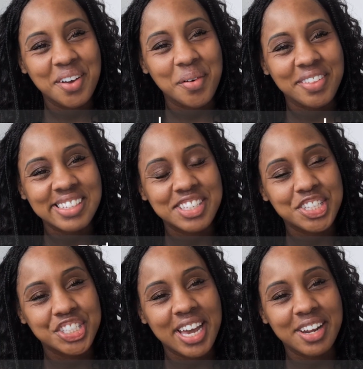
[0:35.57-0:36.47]
Well, this is
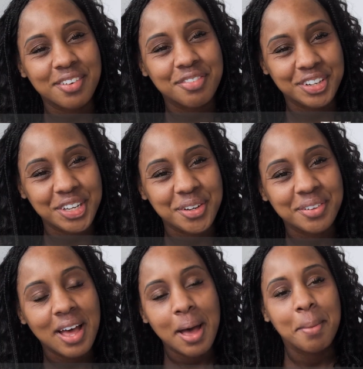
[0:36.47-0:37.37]
the channel for you.
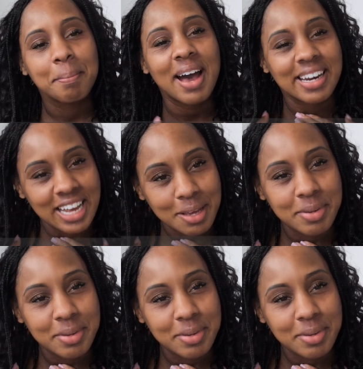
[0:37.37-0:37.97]
My name